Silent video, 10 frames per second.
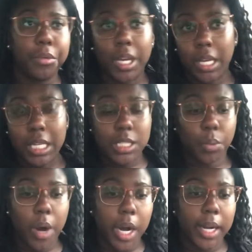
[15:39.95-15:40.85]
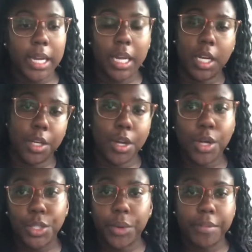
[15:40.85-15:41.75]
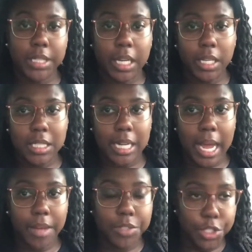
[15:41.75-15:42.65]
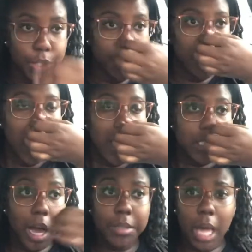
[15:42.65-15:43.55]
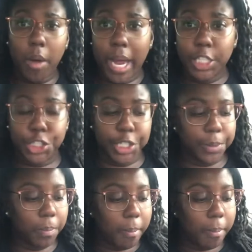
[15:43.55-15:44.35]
then get to work and, you know, do everything else that I have to do. So I was like, okay, sure.